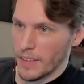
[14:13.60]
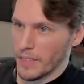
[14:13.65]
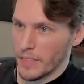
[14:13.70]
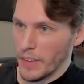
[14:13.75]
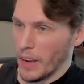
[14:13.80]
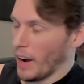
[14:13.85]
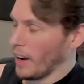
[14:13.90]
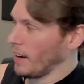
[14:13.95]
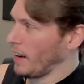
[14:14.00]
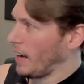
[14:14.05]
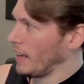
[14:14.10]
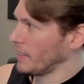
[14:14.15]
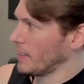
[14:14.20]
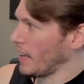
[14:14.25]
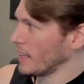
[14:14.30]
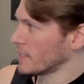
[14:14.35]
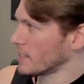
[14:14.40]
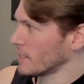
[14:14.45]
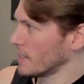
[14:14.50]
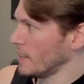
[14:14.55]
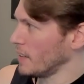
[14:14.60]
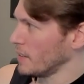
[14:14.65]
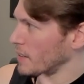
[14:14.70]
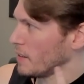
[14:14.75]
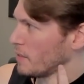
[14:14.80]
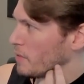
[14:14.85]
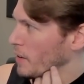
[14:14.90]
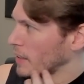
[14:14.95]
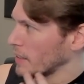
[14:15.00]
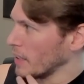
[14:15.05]
no, uh, that's they they
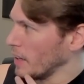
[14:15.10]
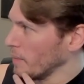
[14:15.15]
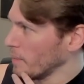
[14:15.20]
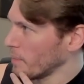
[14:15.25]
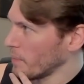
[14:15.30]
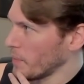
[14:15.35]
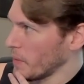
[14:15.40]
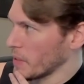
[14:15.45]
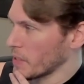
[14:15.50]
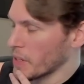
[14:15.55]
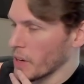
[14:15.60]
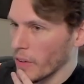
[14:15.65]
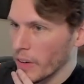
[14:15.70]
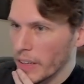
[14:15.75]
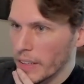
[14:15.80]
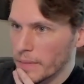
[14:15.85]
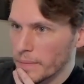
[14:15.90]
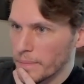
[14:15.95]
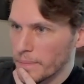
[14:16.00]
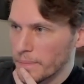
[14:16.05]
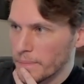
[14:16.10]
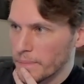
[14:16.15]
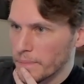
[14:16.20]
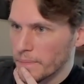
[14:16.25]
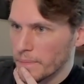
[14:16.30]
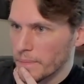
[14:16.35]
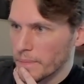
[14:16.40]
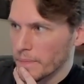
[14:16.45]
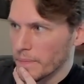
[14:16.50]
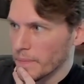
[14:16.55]
fucked up. They're scary.
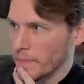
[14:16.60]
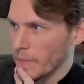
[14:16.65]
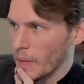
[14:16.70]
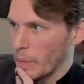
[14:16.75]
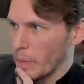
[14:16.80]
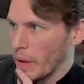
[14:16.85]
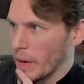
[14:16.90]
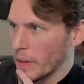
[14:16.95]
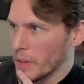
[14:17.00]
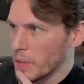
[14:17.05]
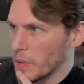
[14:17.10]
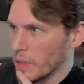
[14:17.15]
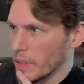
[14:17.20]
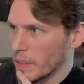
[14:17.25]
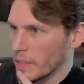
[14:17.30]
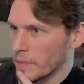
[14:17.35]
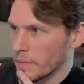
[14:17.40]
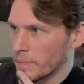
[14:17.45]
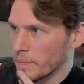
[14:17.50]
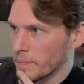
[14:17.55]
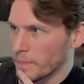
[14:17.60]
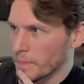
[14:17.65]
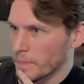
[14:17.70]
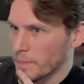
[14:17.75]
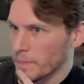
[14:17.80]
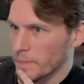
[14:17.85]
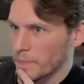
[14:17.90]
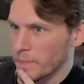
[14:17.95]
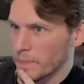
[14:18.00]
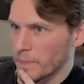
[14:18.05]
I'm not into it.
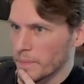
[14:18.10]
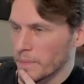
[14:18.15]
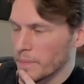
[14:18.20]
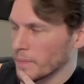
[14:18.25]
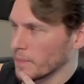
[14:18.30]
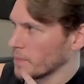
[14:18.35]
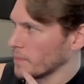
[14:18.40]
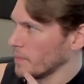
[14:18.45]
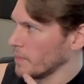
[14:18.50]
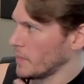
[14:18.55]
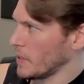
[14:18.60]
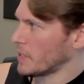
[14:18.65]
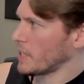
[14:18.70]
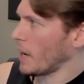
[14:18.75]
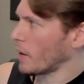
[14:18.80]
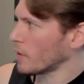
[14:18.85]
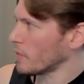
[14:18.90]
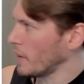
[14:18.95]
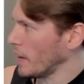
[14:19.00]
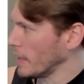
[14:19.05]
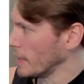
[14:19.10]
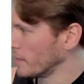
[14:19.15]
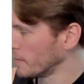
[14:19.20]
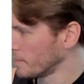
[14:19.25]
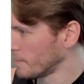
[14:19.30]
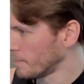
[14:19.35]
They're terrifying.